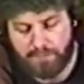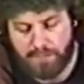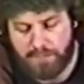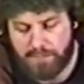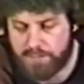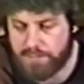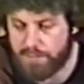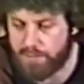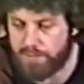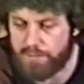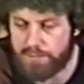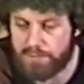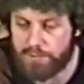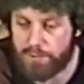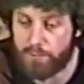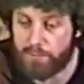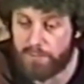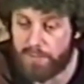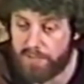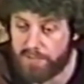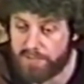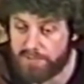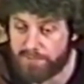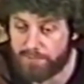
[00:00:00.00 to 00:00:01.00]
And so they told
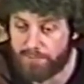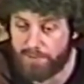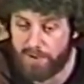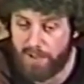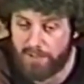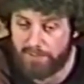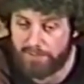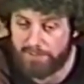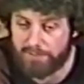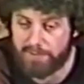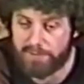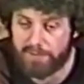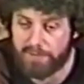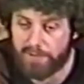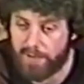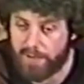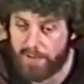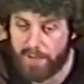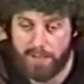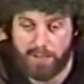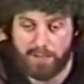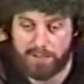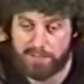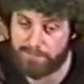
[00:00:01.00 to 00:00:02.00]
me I was a prophet, and I,
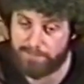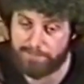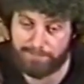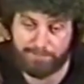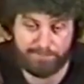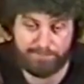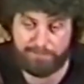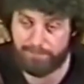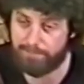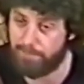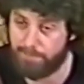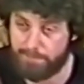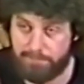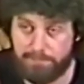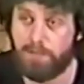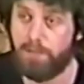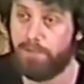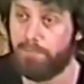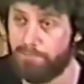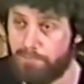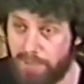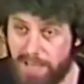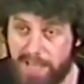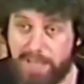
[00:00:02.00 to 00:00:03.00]
I was a you
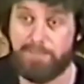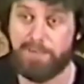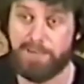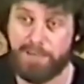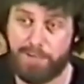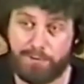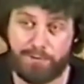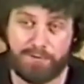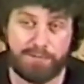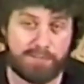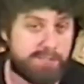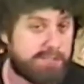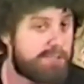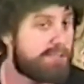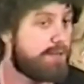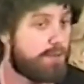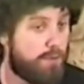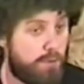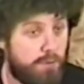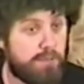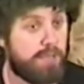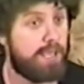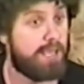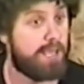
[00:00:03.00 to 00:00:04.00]
know, baby Christian.
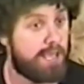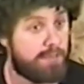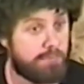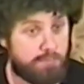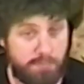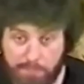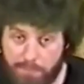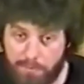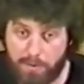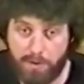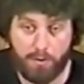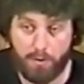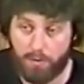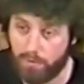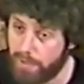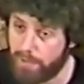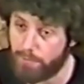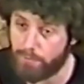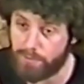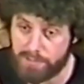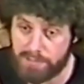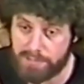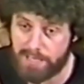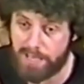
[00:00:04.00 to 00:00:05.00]
Okay, I'm a pro
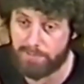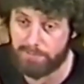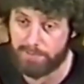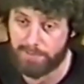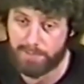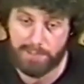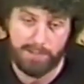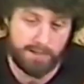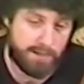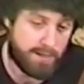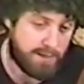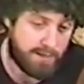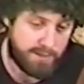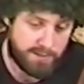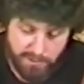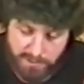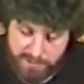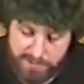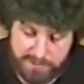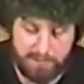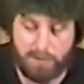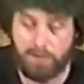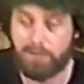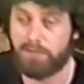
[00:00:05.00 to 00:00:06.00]
okay. What does that mean? So
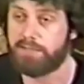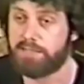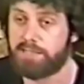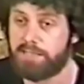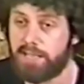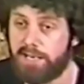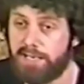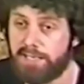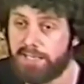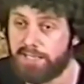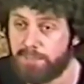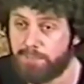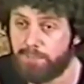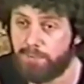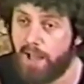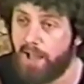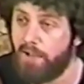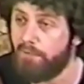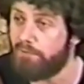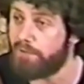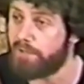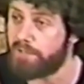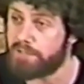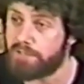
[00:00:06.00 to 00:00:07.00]
I started studying the
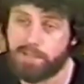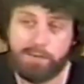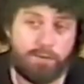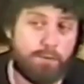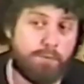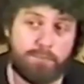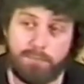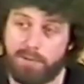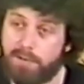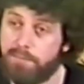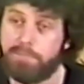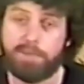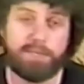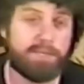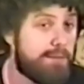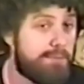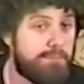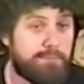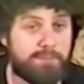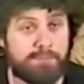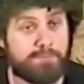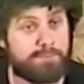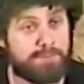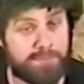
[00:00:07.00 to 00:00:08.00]
prophets, and I'm gonna be
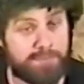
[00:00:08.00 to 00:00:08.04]
I'm gonna